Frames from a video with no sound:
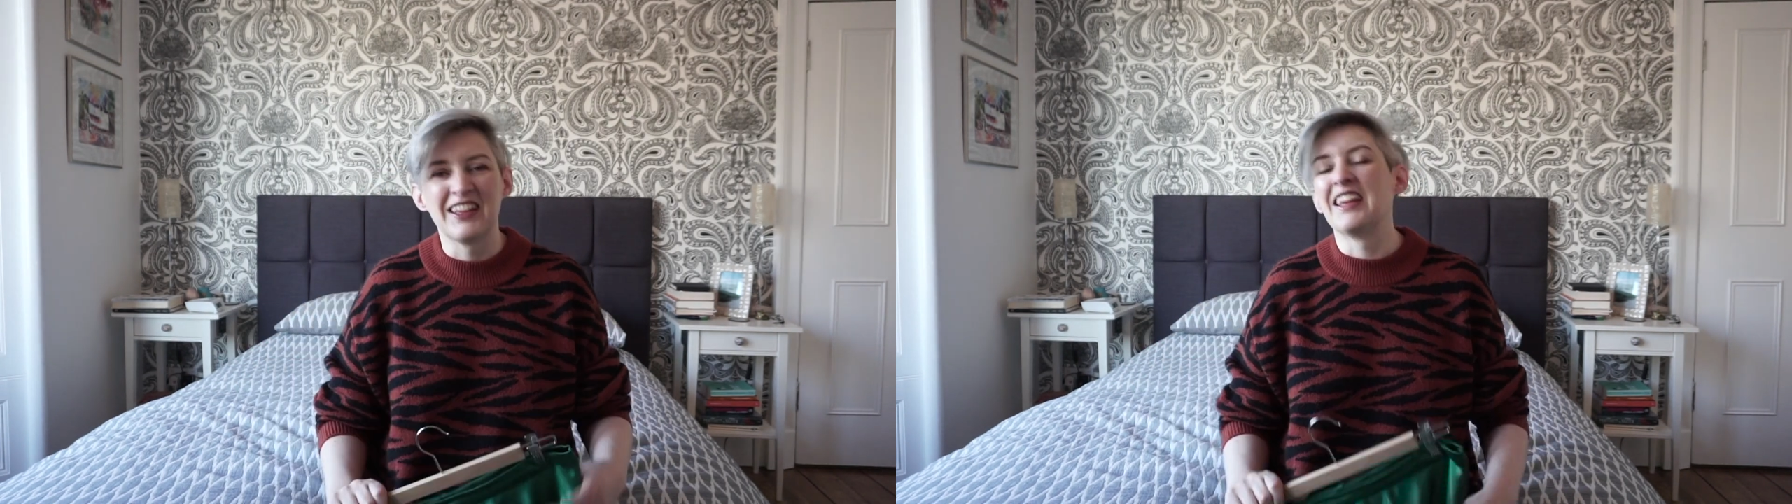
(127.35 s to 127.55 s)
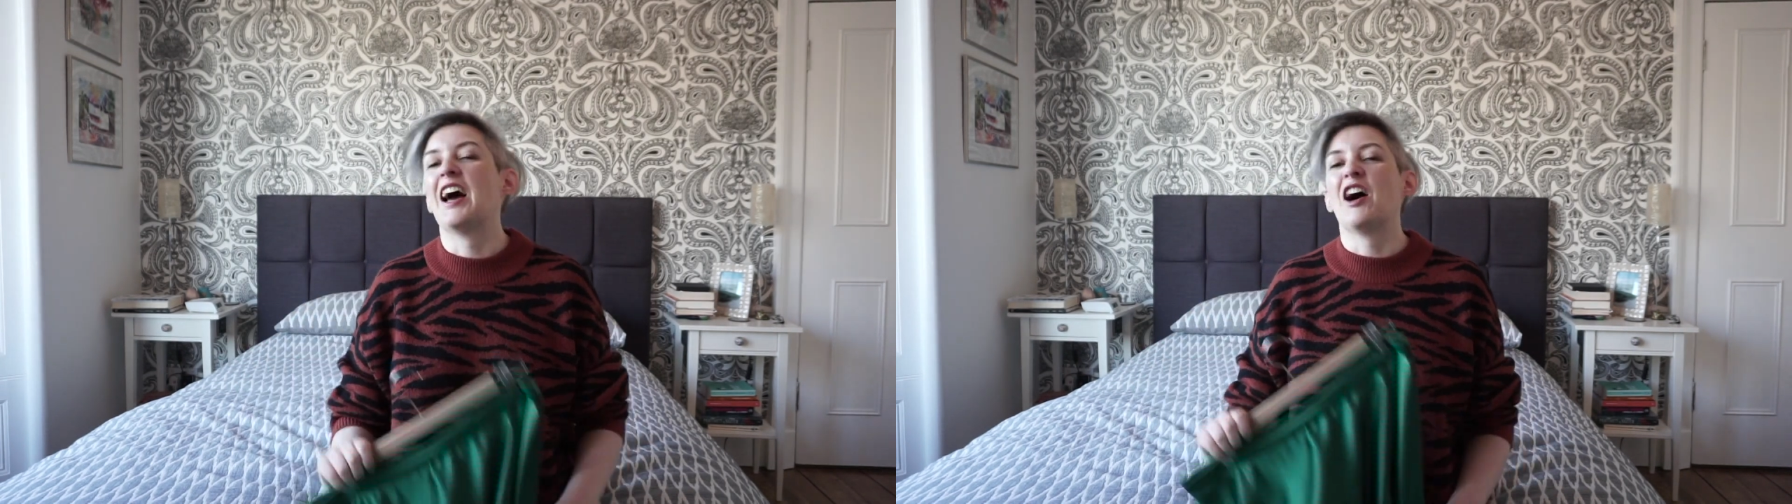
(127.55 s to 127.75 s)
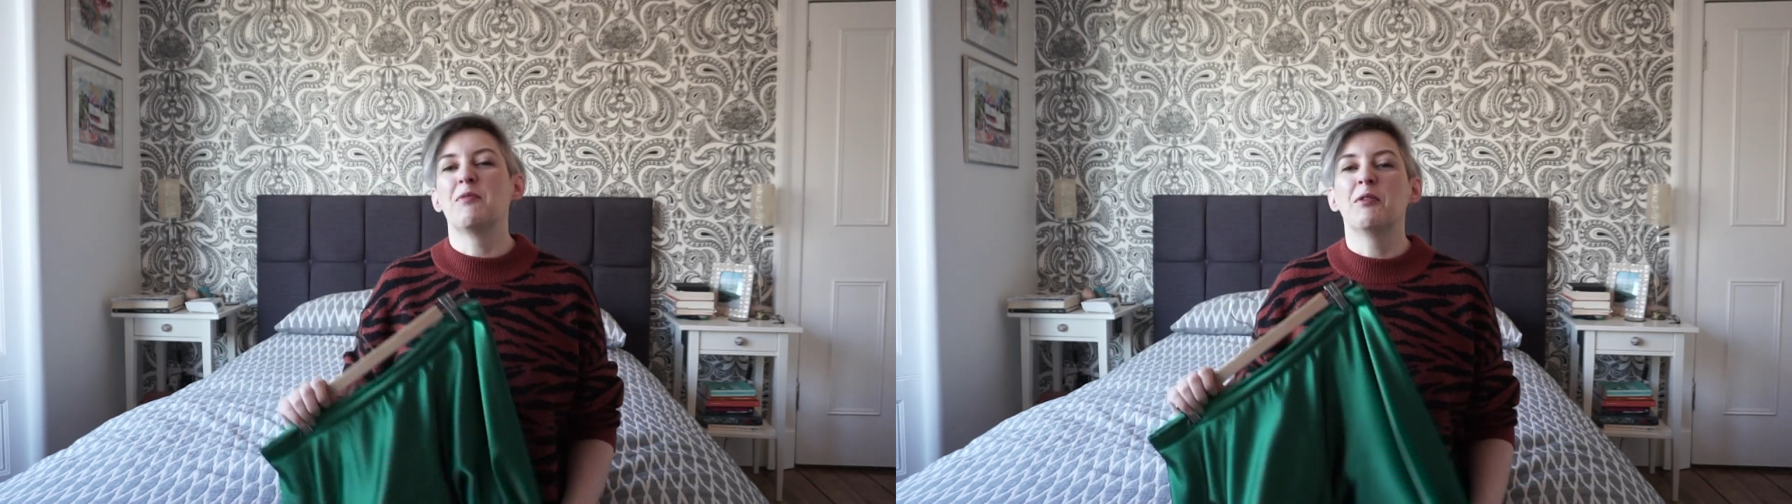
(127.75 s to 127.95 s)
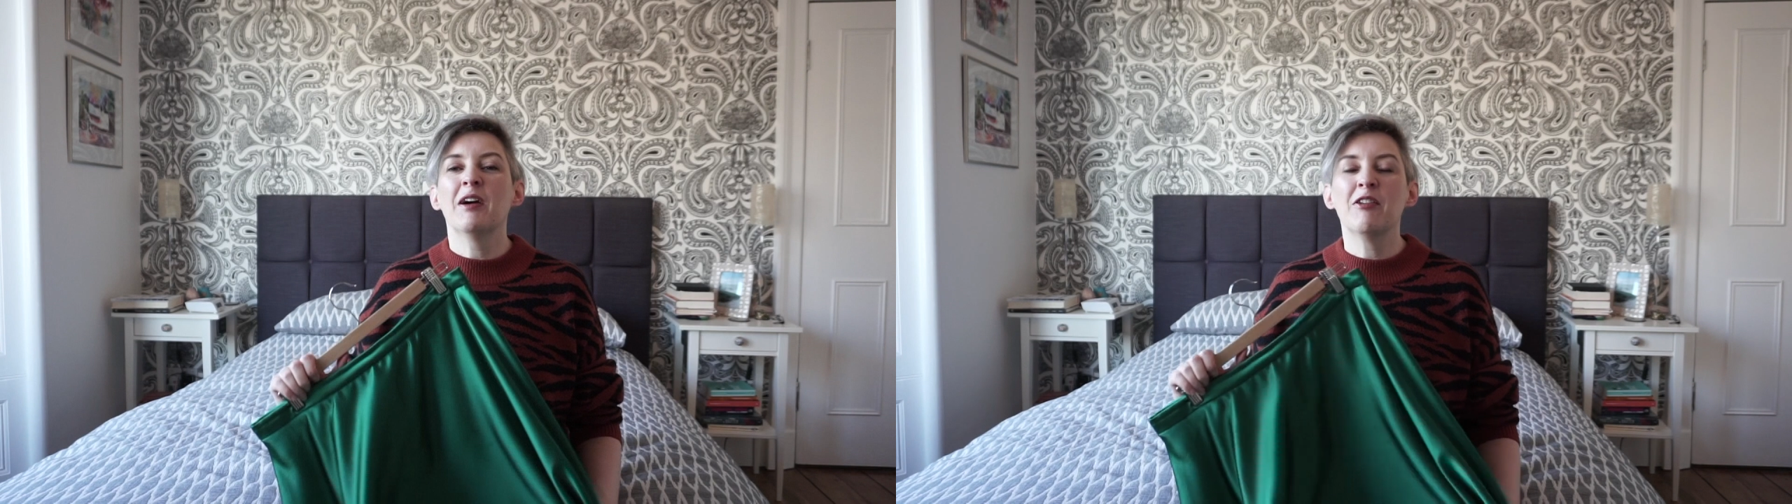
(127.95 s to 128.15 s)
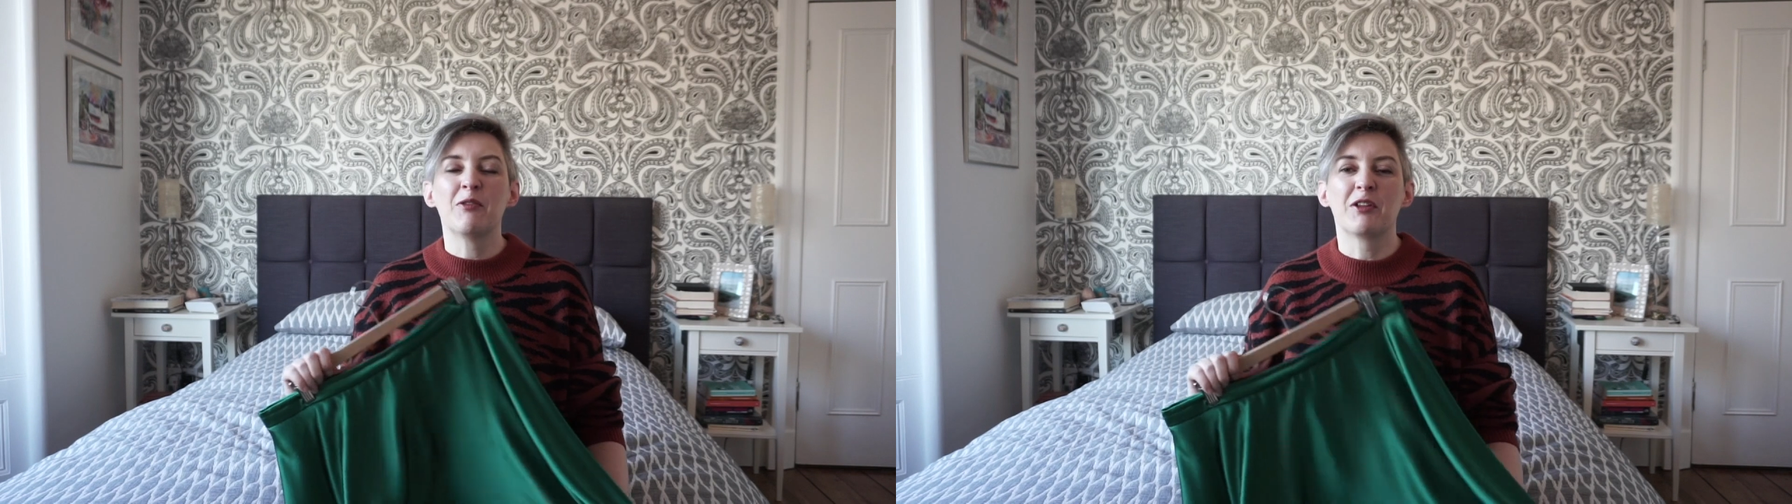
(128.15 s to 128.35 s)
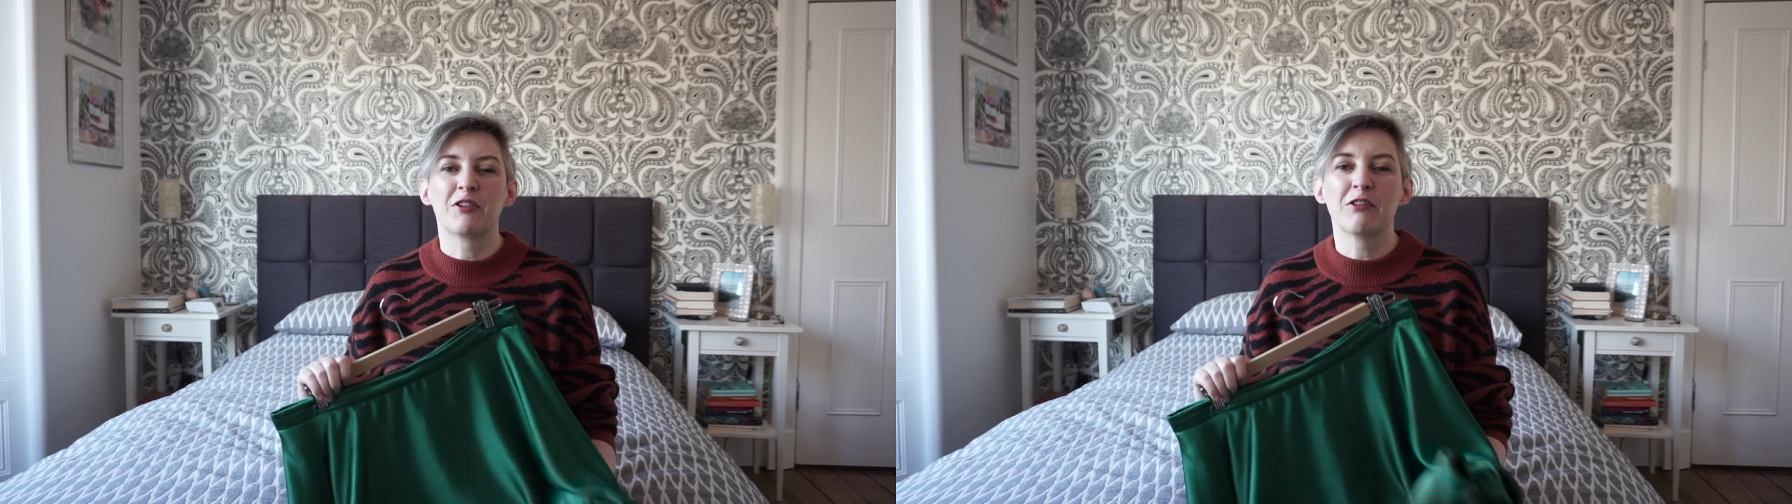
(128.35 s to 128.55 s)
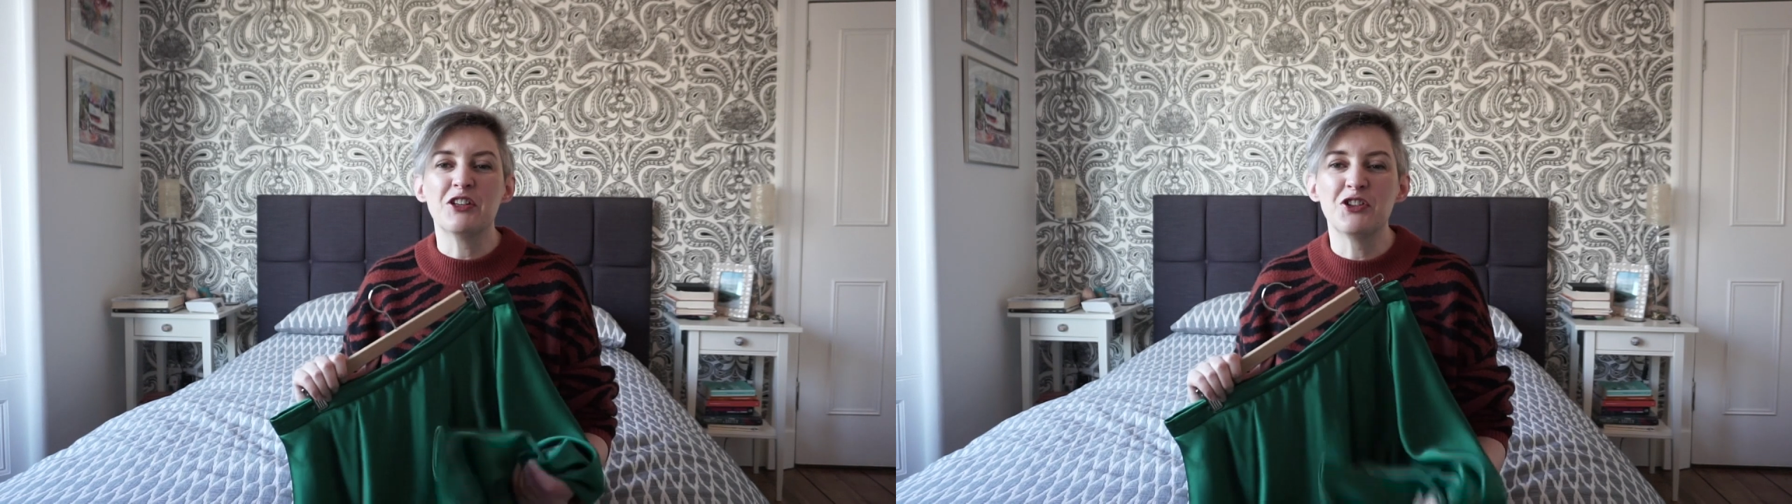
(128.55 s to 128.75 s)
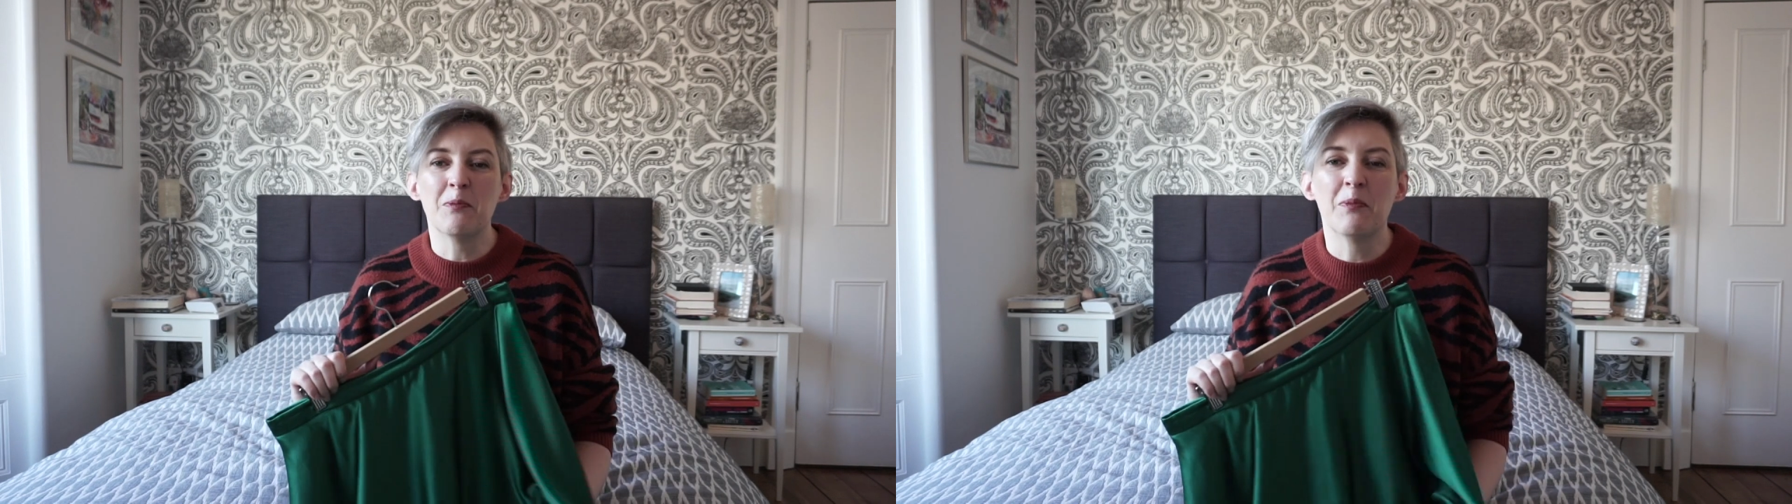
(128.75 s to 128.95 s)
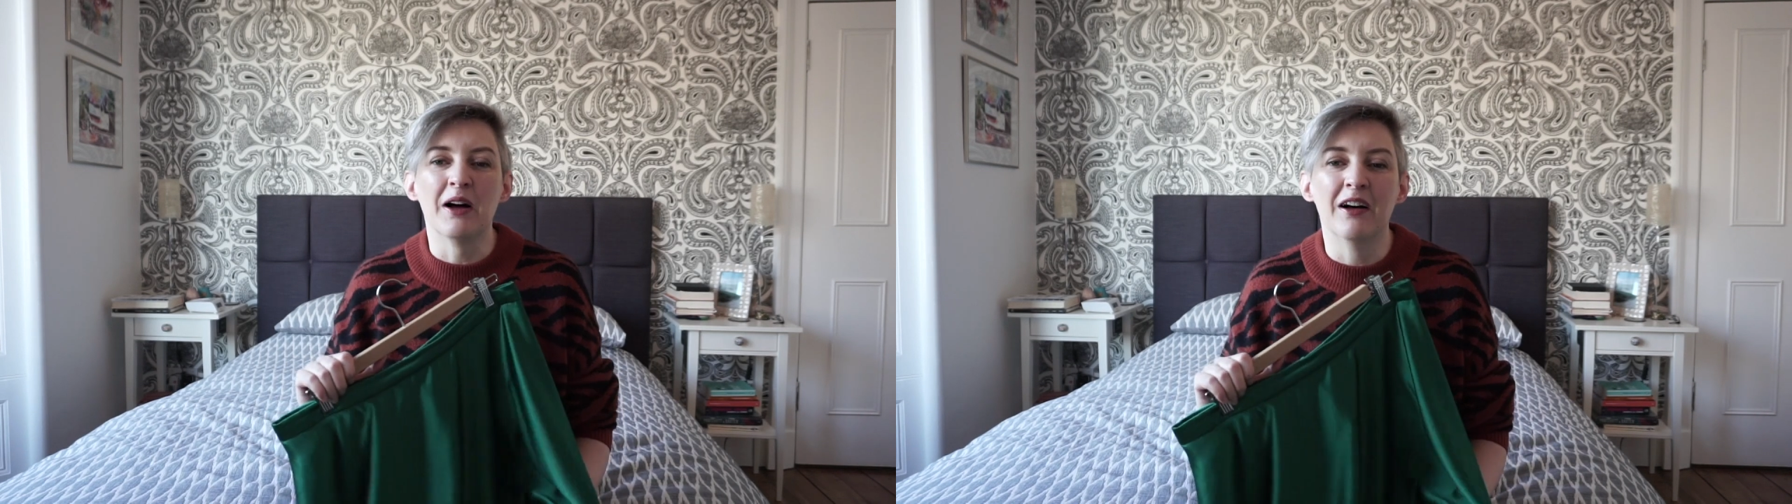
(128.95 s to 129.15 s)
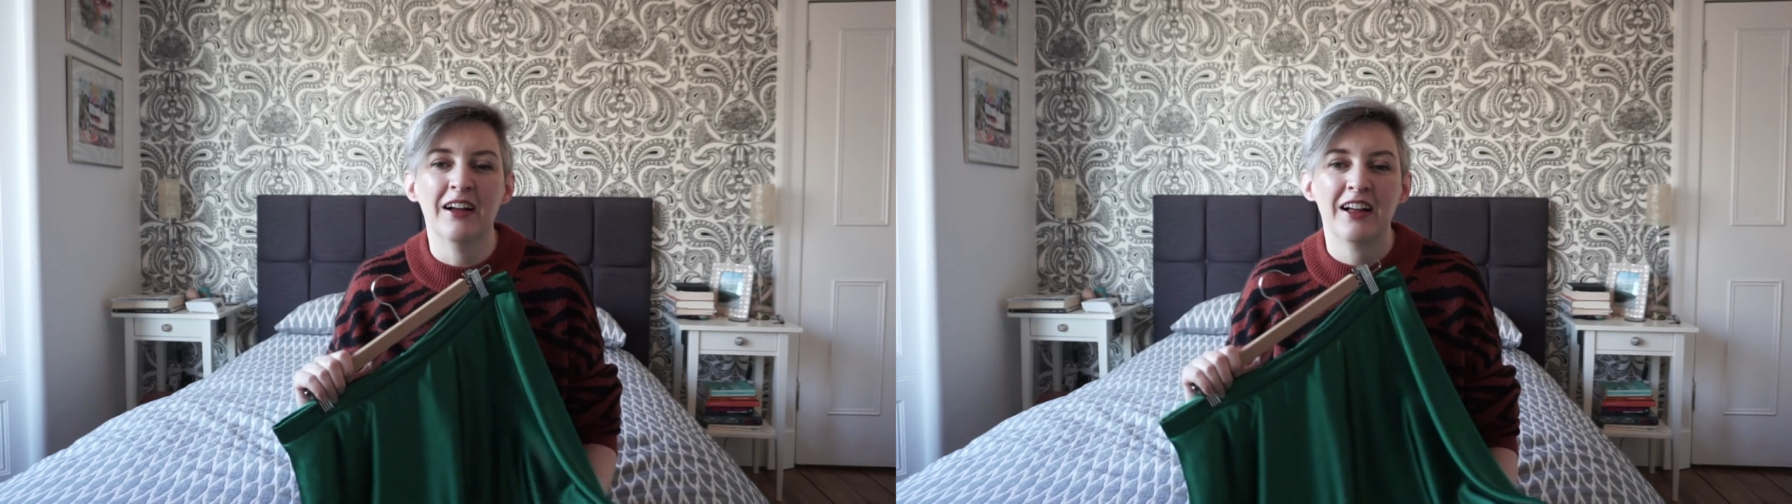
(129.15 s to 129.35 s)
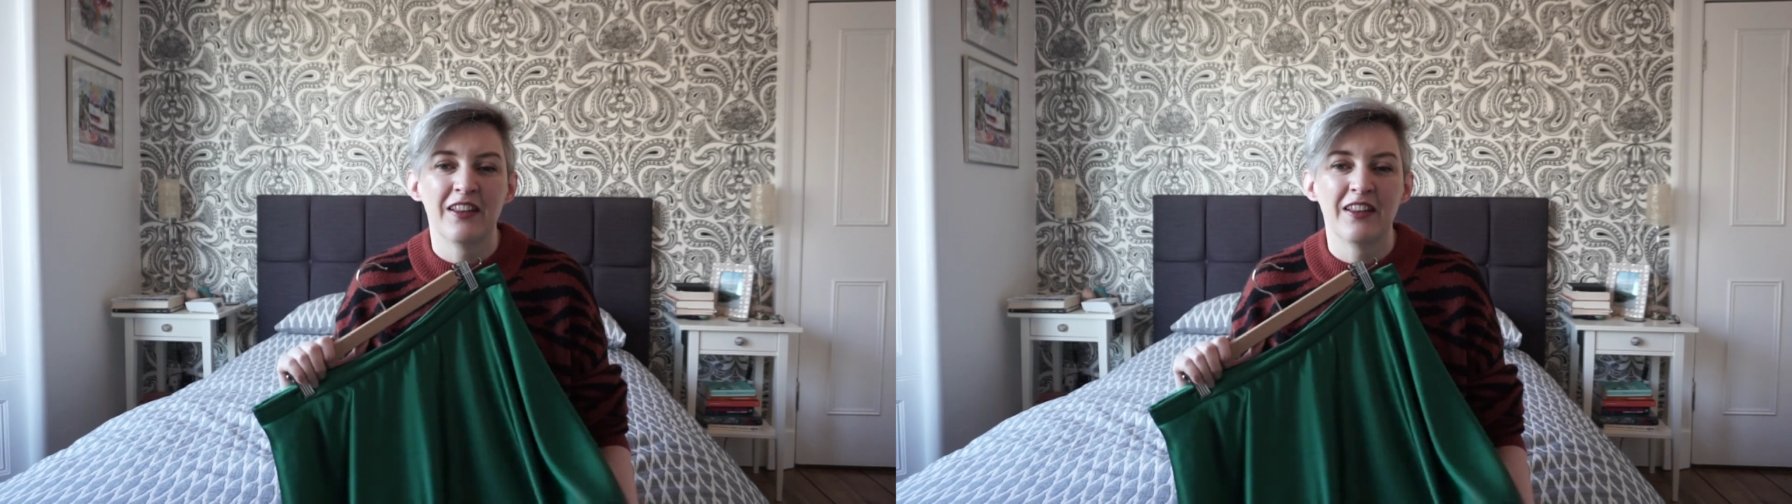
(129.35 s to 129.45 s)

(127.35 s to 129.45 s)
Yeah, I've been wearing it with a green jumper